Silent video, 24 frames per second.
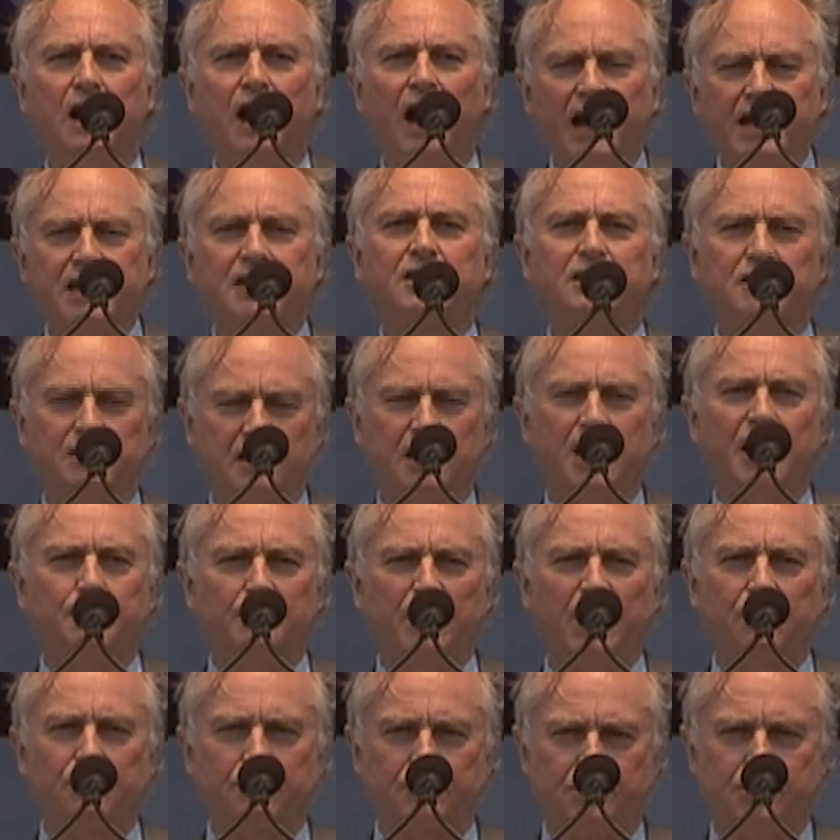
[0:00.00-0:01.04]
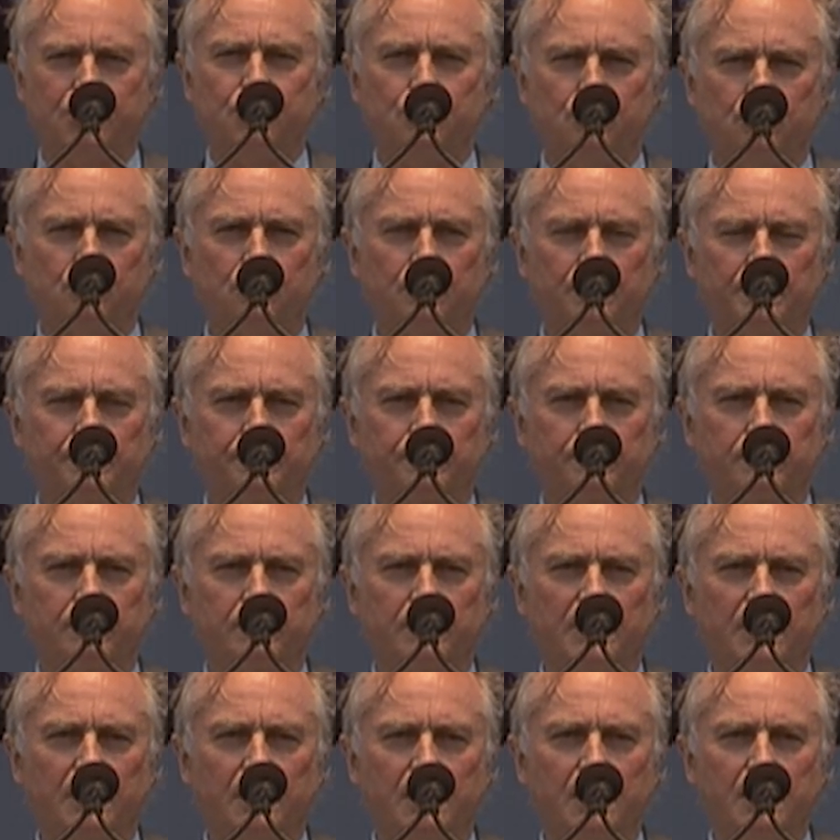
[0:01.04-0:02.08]
I can come out too.
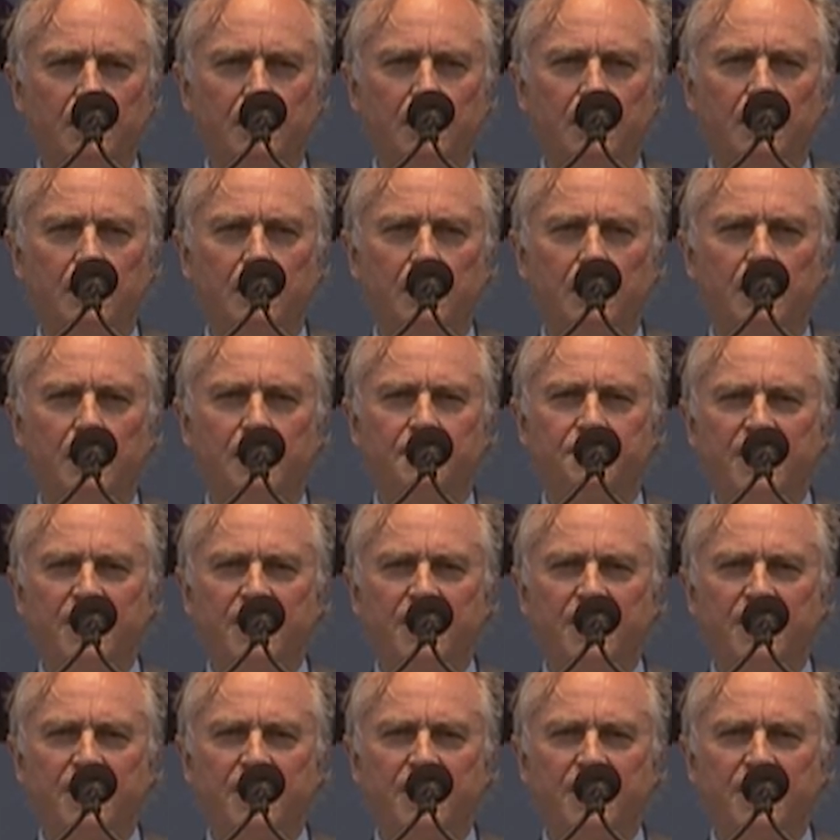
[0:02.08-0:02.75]
And